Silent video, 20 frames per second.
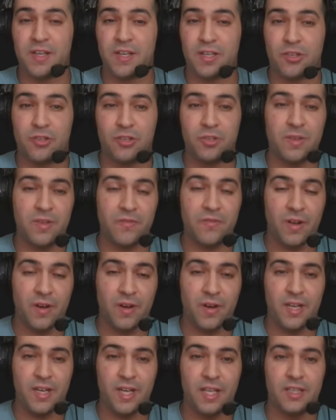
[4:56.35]
It could be
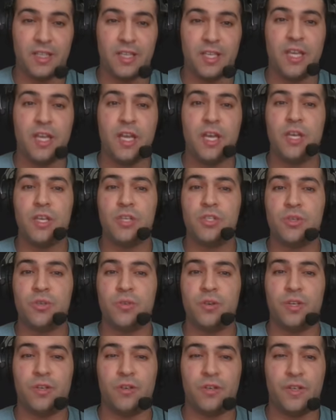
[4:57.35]
very deadly.
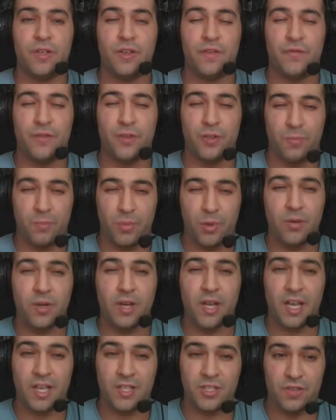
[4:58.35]
So if your
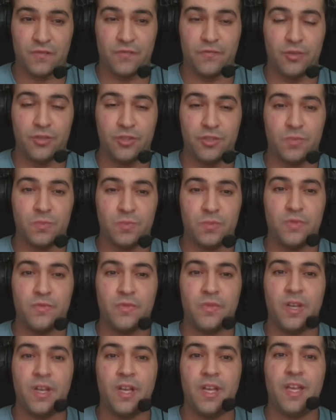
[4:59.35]
opponent has the first
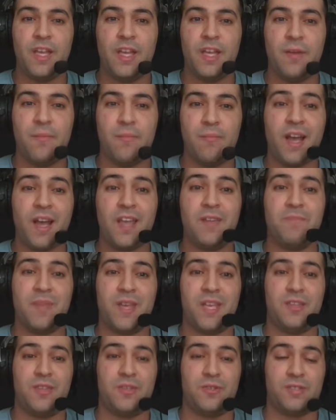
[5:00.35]
move, it might
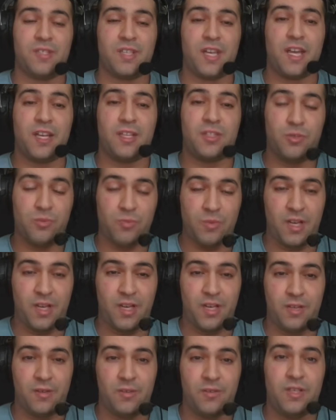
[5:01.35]
bait their attack to
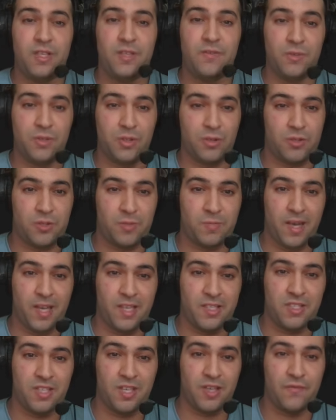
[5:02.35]
hit it even though it's
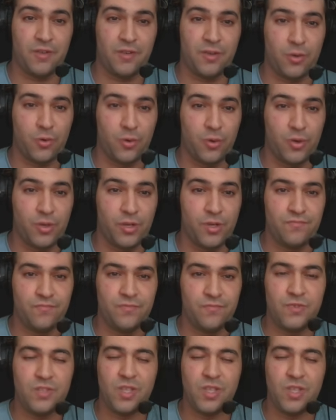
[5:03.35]
by itself in a corner.